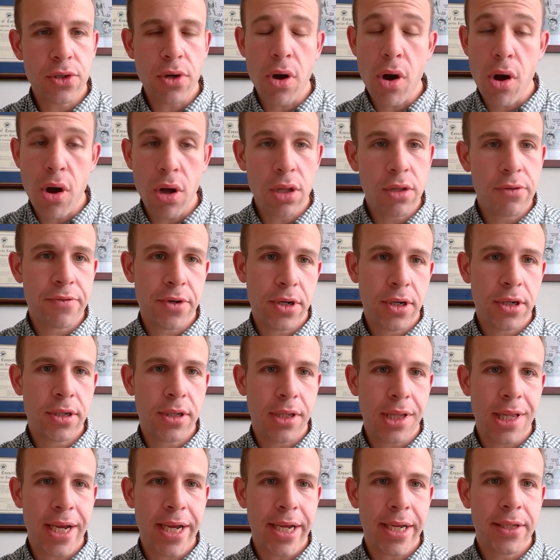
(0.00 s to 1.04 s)
All of our
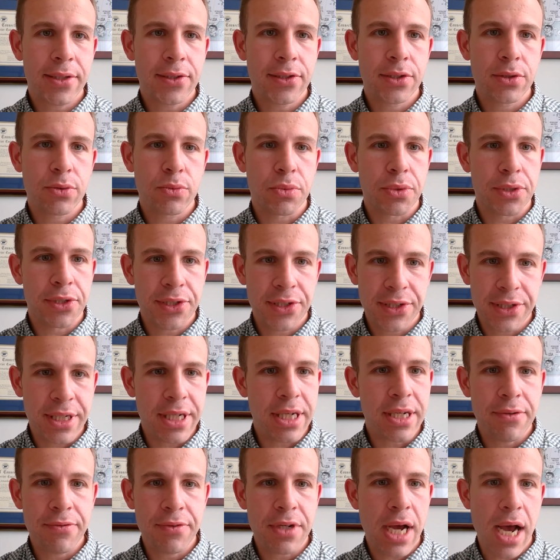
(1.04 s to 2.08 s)
clients received